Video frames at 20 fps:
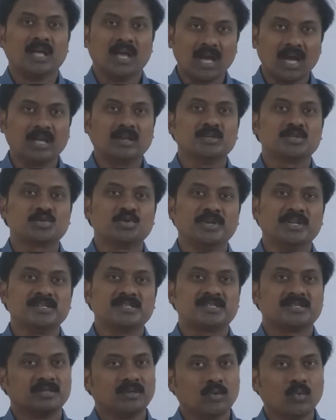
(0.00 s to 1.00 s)
Hello
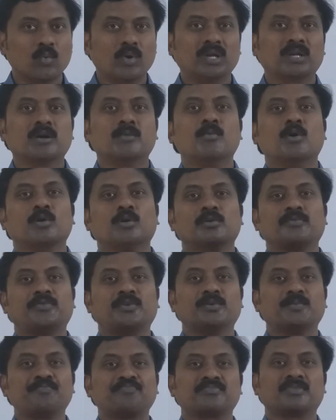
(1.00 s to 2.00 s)
students, welcome all of
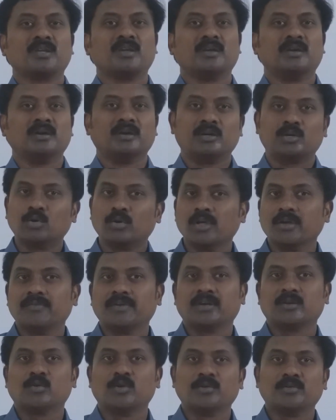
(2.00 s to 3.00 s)
you. Today we
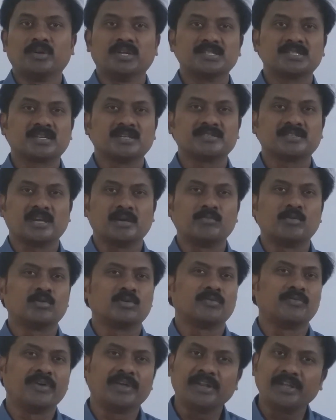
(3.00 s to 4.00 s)
are going to discuss about
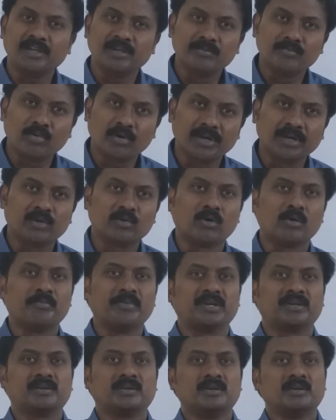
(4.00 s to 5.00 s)
a very important
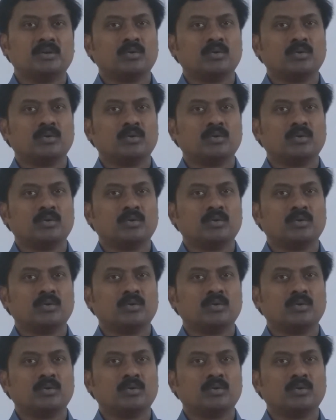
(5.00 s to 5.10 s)
topic